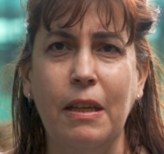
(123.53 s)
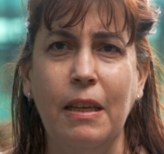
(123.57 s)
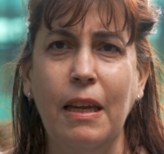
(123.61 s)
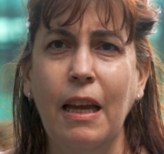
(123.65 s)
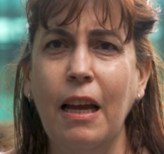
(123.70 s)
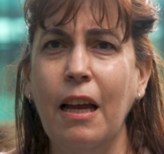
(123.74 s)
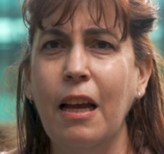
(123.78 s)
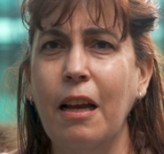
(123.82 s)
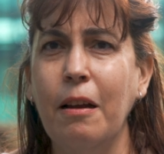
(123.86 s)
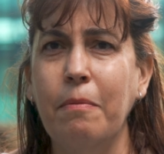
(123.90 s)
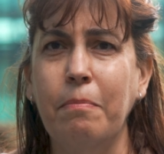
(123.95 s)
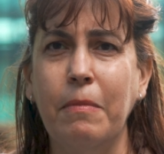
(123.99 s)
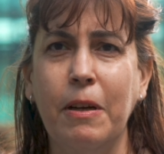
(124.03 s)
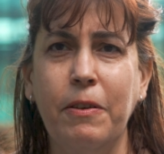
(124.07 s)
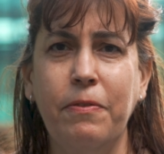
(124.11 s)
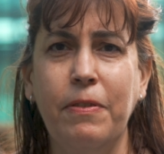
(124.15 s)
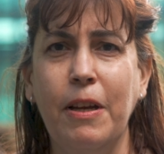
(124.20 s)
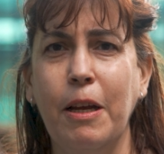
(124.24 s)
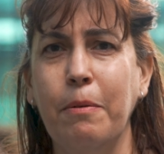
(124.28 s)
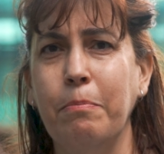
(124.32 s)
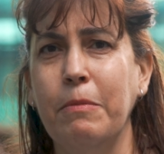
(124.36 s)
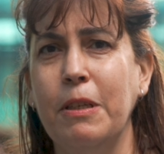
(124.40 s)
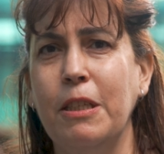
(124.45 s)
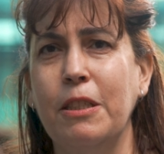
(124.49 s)
Yeah, my
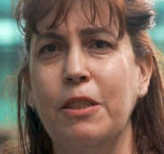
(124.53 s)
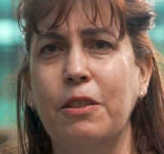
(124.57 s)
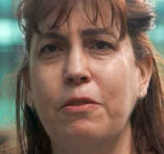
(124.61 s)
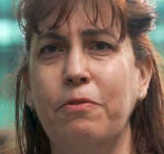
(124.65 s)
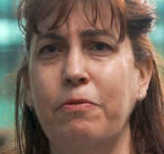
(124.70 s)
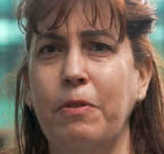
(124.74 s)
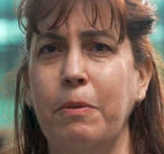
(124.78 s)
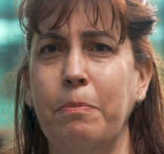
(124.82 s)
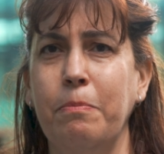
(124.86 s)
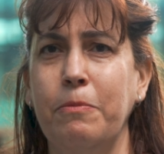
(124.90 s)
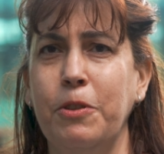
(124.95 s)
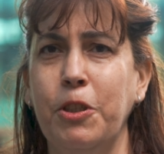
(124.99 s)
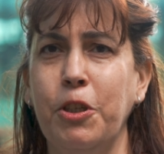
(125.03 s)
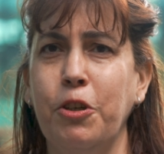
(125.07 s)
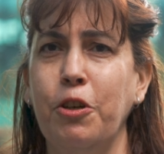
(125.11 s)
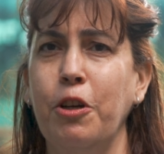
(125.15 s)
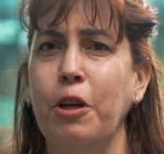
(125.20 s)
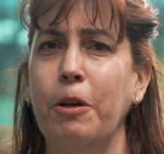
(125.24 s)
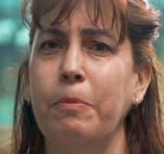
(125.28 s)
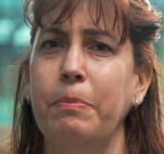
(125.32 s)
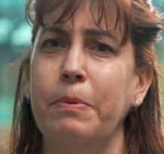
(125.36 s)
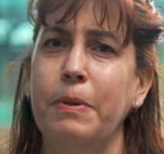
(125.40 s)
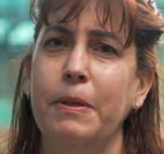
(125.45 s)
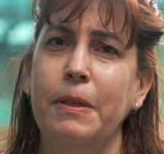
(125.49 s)
family's from
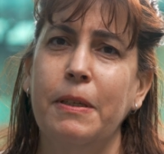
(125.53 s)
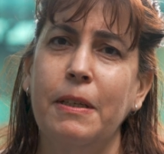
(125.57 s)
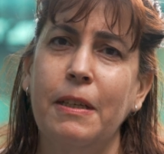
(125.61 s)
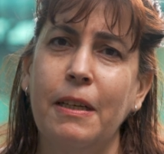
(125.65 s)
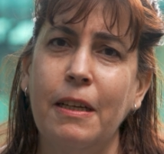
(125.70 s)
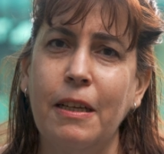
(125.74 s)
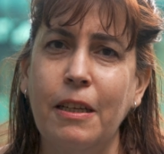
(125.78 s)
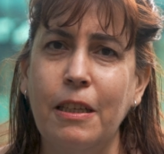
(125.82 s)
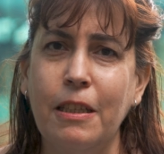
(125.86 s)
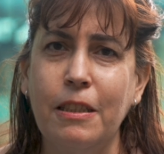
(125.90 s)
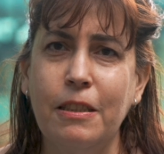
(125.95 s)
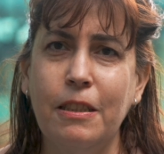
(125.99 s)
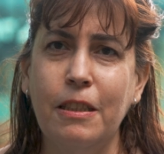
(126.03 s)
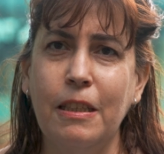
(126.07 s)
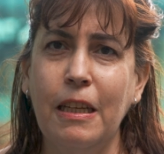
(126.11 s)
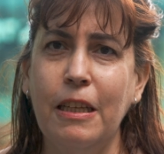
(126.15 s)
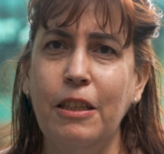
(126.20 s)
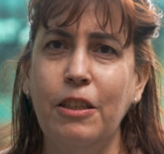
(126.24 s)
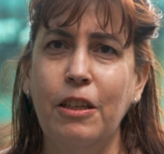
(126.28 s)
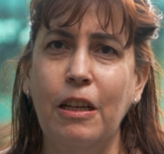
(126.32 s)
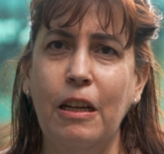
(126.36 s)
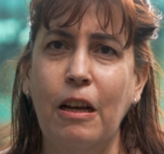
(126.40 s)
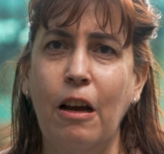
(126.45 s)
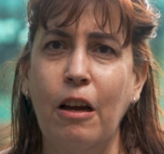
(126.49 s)
Europe, so
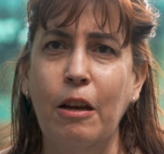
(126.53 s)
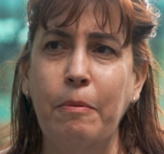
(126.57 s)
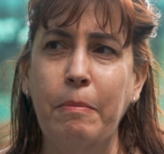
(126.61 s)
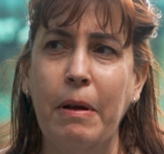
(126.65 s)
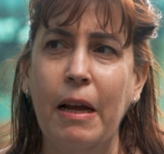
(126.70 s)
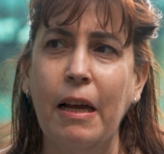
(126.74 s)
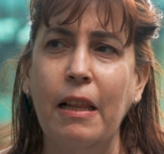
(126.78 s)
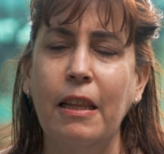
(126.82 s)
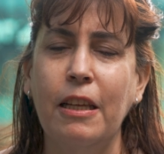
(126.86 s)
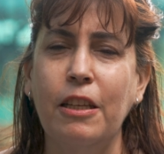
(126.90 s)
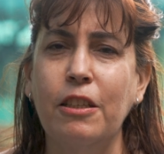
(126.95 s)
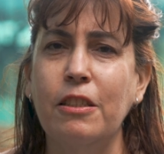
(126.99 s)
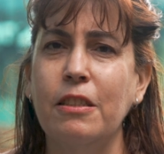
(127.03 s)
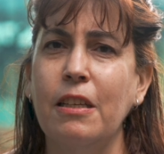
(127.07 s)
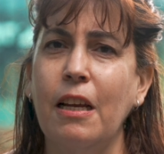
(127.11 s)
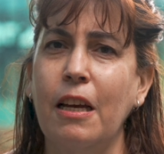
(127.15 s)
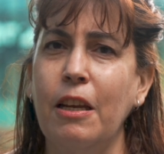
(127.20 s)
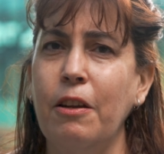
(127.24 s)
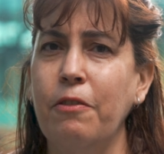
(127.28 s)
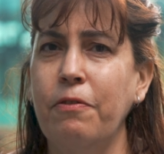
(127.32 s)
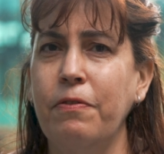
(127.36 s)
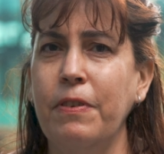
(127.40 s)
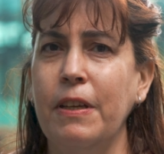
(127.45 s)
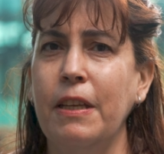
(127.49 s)
then they automatically just
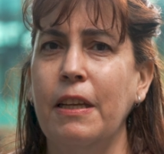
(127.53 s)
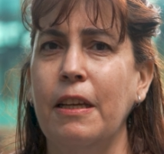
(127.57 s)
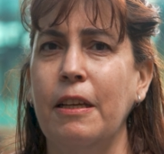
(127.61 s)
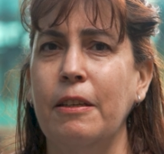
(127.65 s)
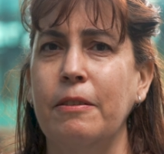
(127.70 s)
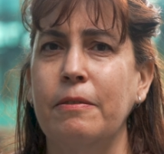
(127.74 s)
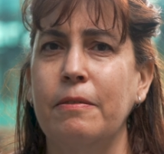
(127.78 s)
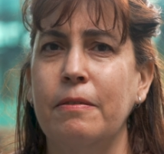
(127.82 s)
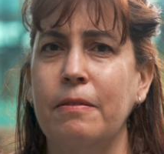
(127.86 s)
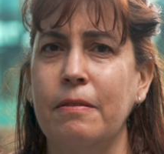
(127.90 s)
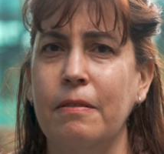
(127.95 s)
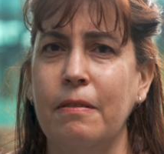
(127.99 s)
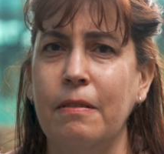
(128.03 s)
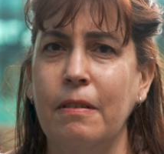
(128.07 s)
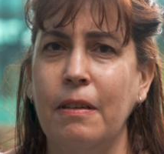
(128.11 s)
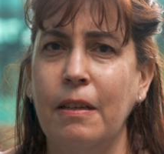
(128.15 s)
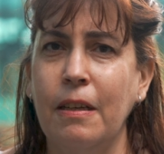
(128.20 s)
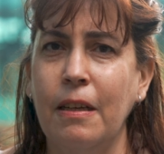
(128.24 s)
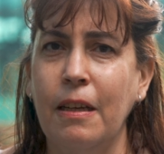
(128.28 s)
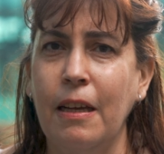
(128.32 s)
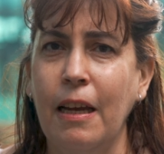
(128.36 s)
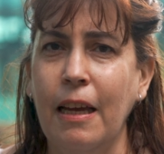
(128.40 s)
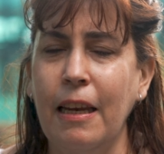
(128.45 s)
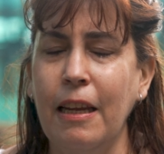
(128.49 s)
kind of fit in.
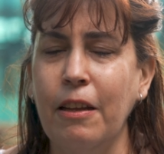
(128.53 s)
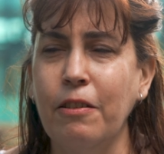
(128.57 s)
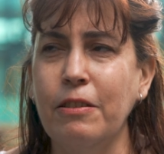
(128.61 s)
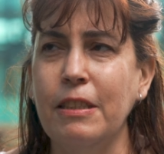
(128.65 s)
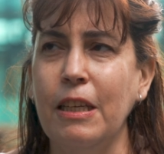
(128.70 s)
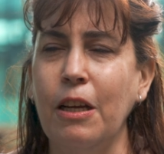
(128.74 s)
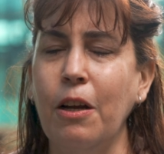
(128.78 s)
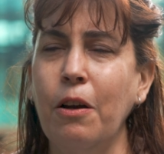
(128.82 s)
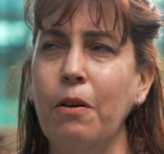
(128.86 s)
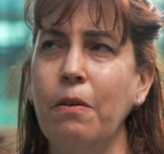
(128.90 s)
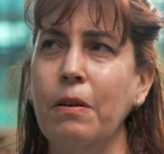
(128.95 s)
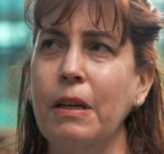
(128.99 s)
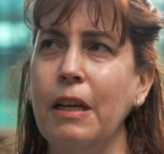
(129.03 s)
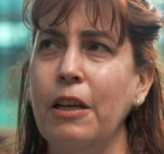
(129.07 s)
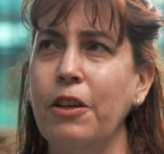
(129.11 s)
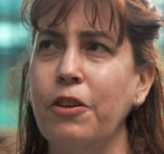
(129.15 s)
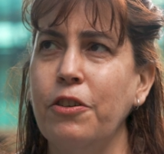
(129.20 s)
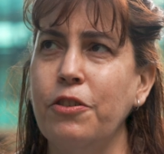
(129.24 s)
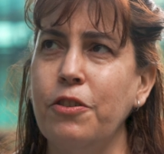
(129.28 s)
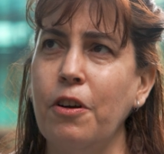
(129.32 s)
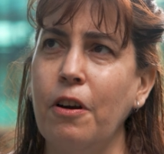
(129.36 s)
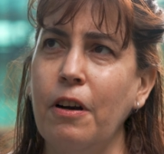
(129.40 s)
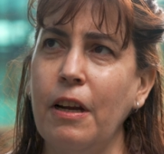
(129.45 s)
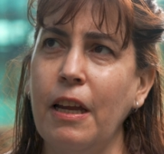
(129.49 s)
And they'll say, oh yeah,
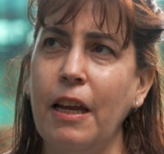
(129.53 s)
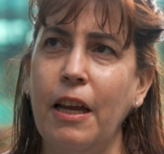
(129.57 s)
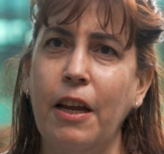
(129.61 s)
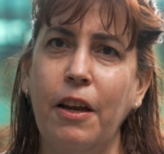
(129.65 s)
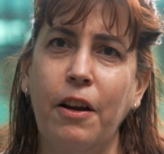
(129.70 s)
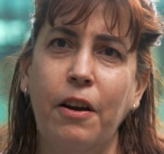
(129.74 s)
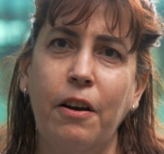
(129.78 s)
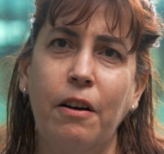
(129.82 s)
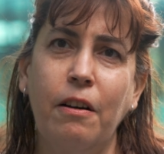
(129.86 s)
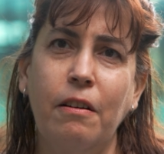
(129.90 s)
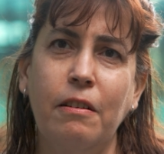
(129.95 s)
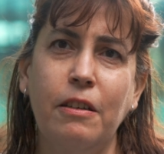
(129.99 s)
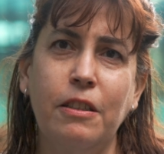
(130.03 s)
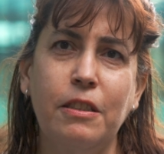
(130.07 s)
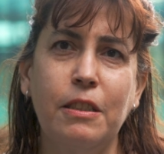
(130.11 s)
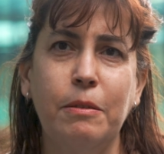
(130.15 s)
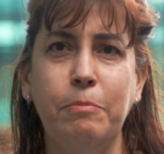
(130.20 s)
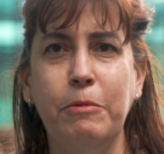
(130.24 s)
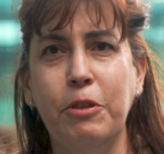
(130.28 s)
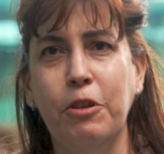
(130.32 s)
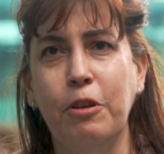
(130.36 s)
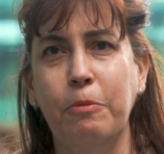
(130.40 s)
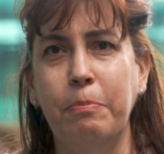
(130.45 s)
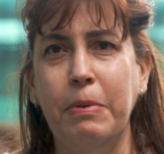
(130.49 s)
you're dark hair. There's
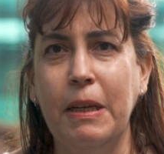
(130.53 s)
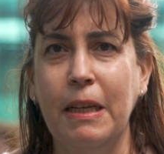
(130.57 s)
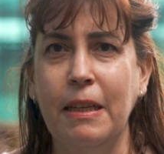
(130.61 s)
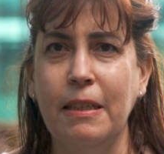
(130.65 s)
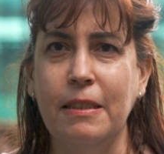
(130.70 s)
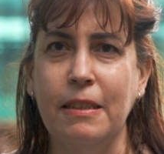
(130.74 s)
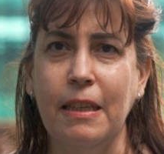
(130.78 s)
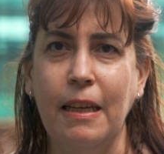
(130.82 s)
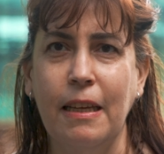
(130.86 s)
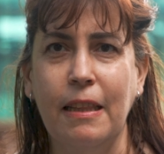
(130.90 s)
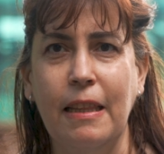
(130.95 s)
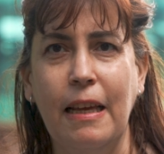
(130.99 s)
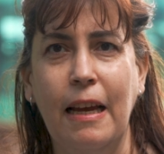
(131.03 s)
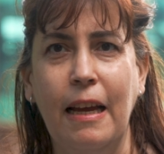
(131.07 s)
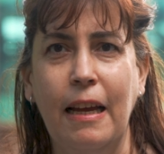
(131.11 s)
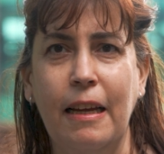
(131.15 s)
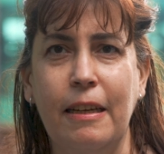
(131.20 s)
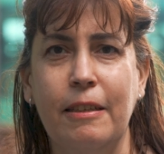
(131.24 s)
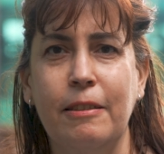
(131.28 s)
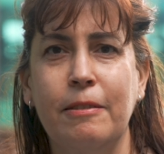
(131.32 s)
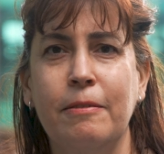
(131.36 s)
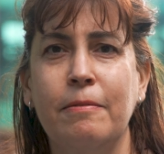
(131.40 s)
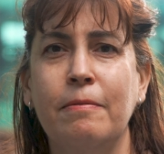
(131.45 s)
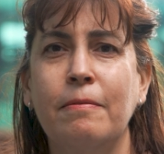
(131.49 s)
some Europeans like that.